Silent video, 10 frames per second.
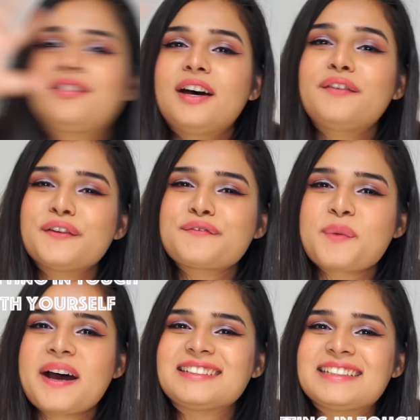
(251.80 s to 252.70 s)
The fifth
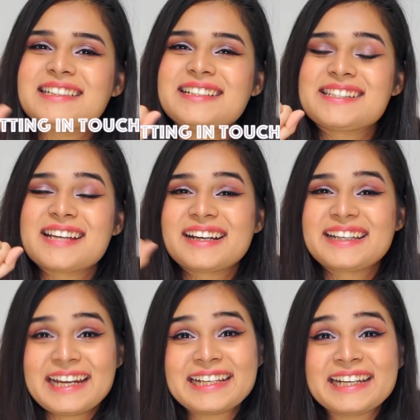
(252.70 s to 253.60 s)
one is
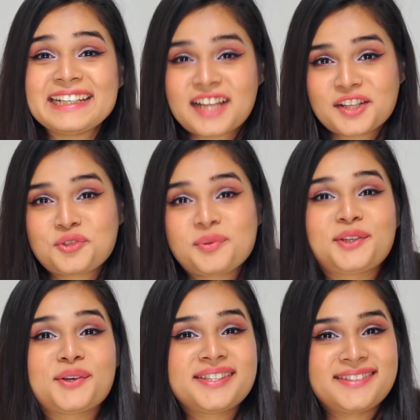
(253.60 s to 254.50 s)
getting in touch with
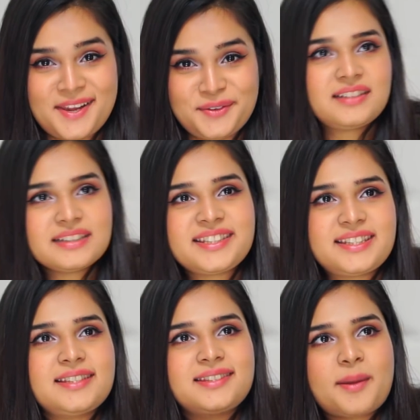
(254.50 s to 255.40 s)
yourself. This
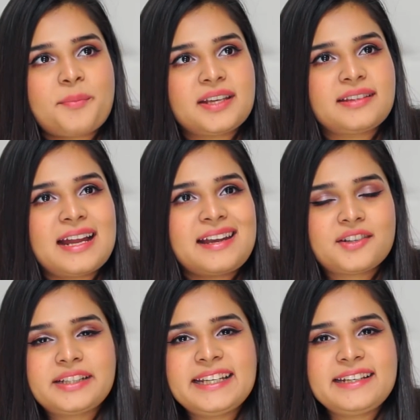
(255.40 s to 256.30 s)
is something that
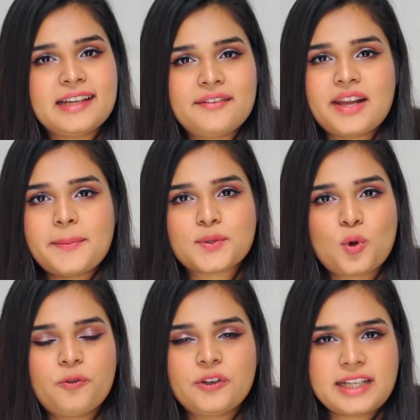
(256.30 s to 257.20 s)
really develops
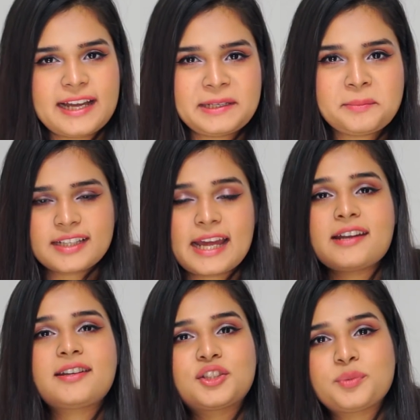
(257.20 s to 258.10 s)
over time. Get
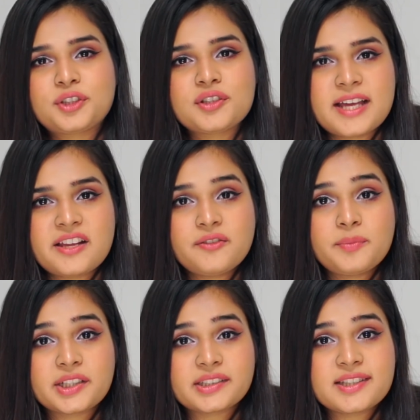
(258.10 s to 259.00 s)
in touch with yourself
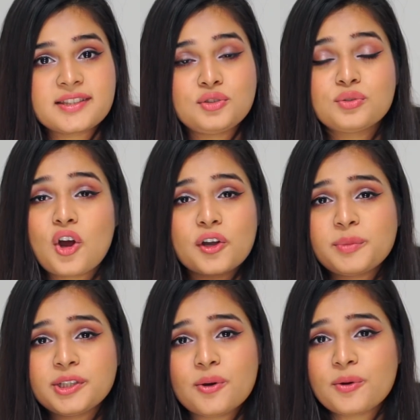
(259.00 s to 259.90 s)
because you gotta
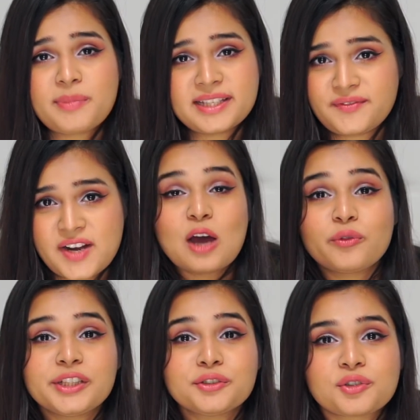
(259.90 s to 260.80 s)
be your own best friend. How
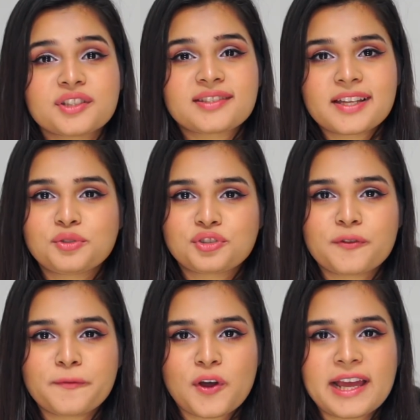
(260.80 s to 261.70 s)
will you know the
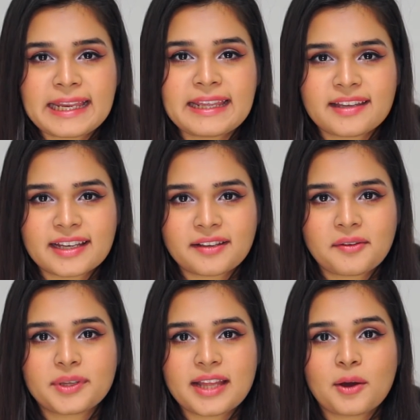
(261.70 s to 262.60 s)
solution for
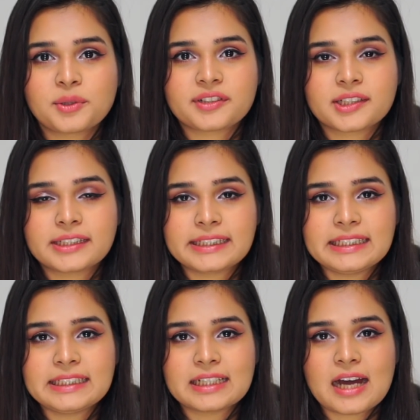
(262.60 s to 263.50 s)
anything without
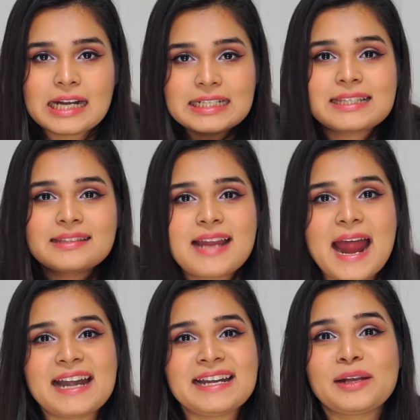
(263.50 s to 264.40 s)
really
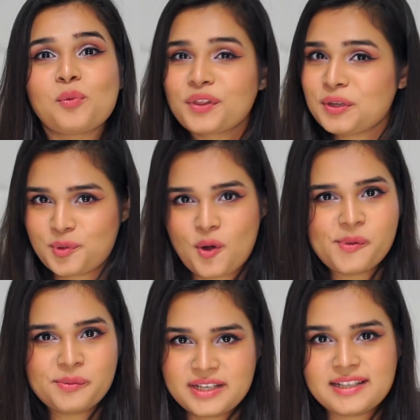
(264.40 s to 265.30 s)
understanding what the
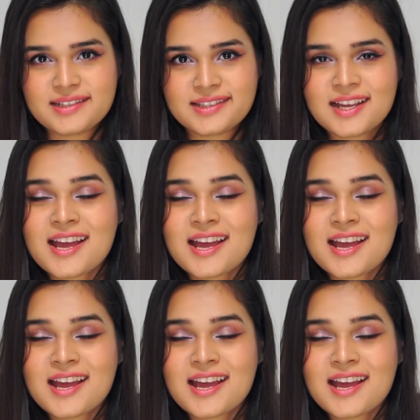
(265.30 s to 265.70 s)
problem is?